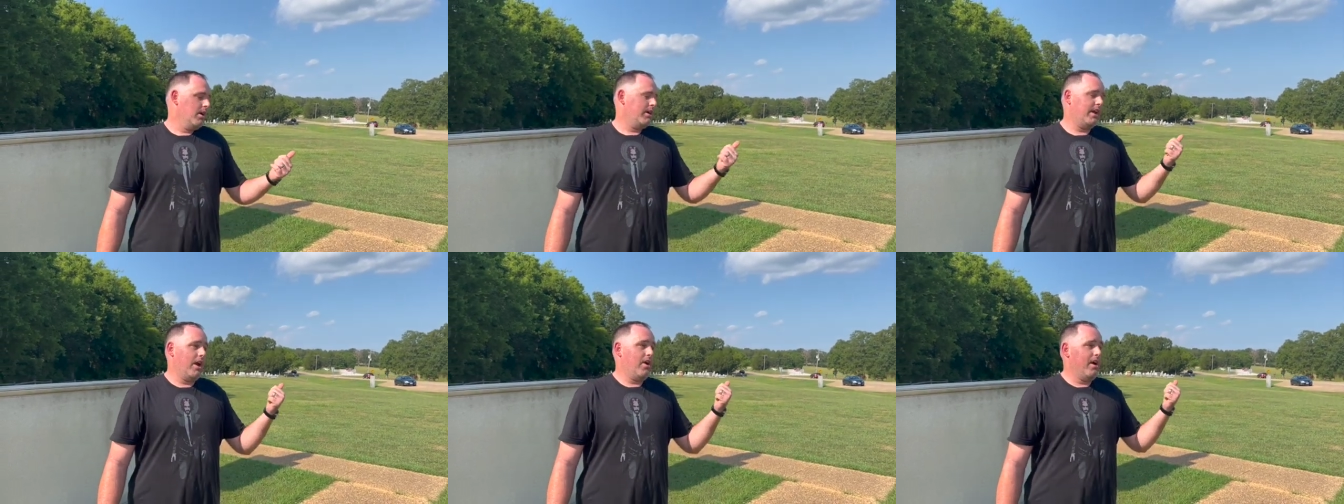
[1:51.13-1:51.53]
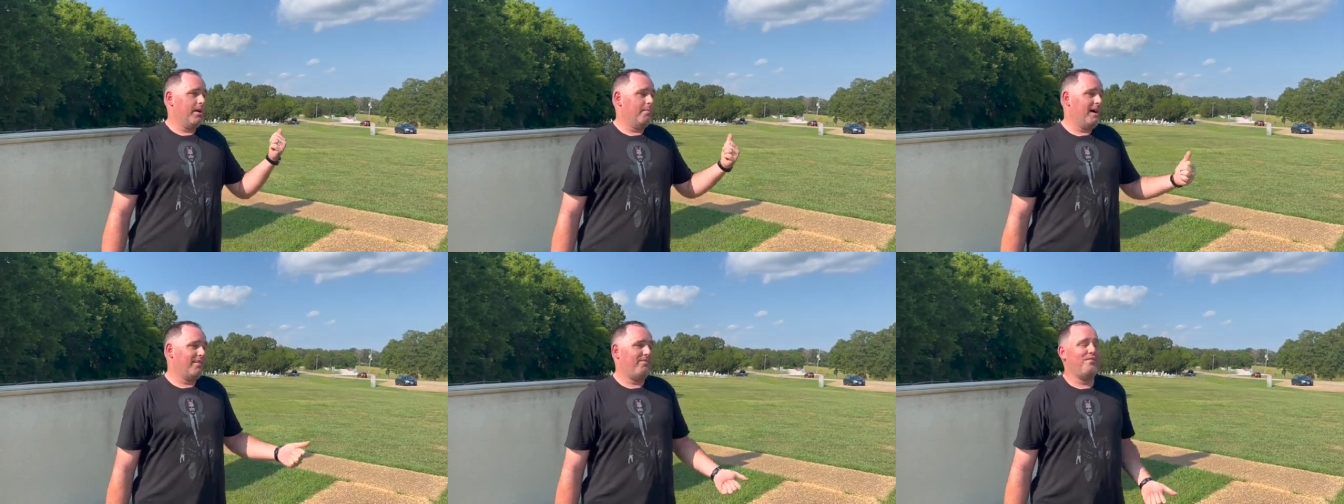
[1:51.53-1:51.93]
carrying
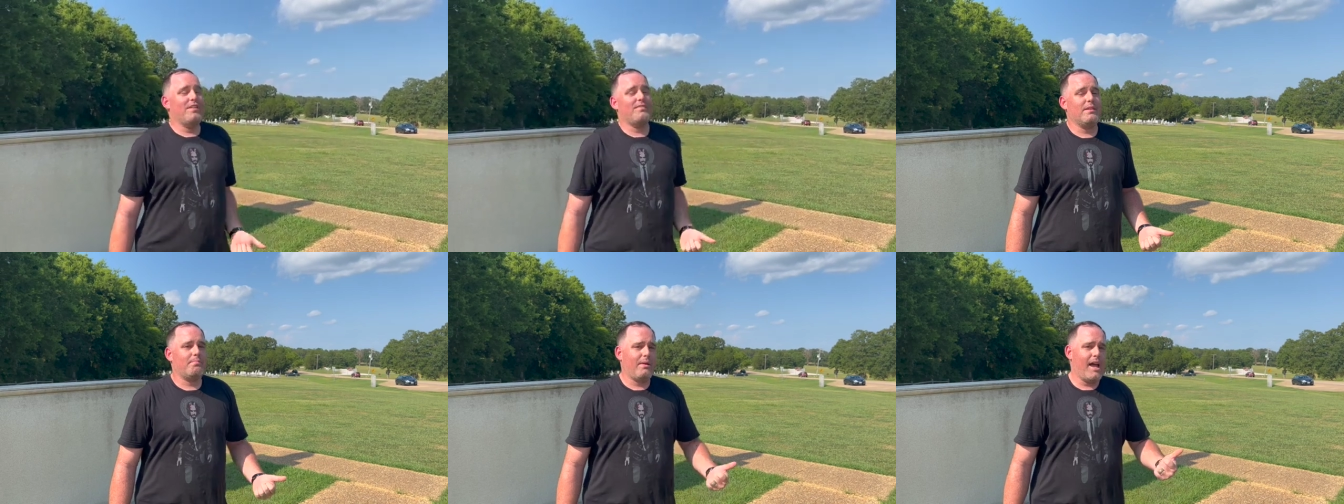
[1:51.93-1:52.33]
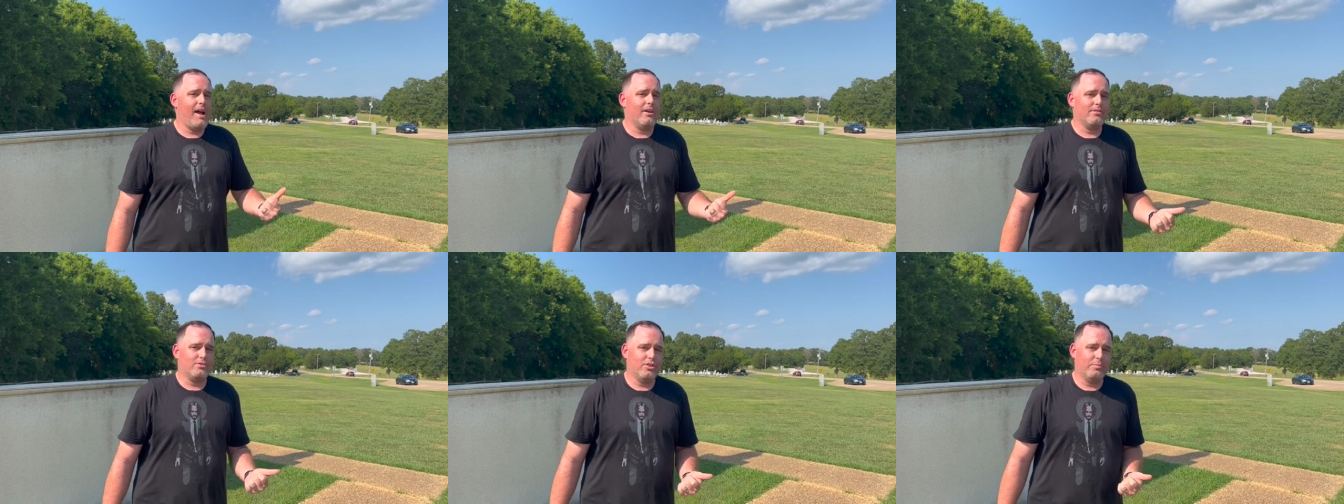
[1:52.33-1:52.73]
about 50
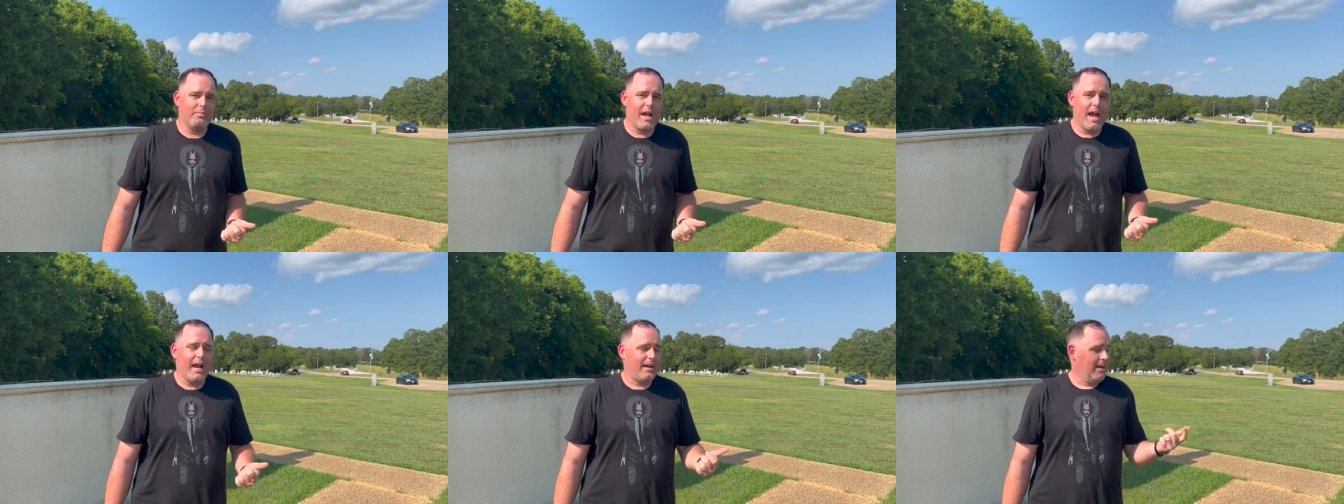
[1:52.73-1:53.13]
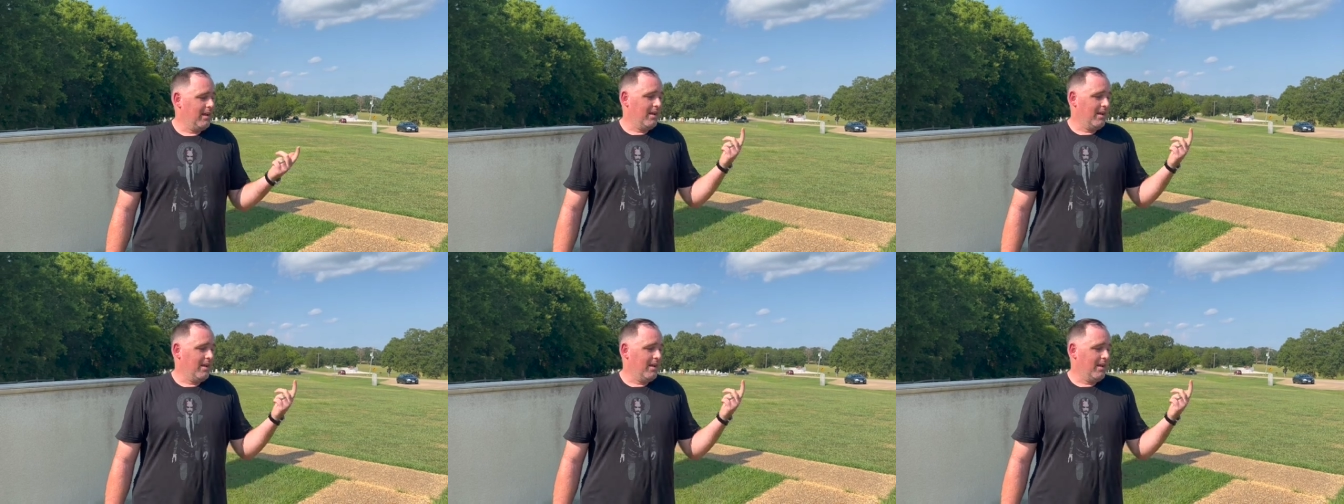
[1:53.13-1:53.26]
pounds on your back,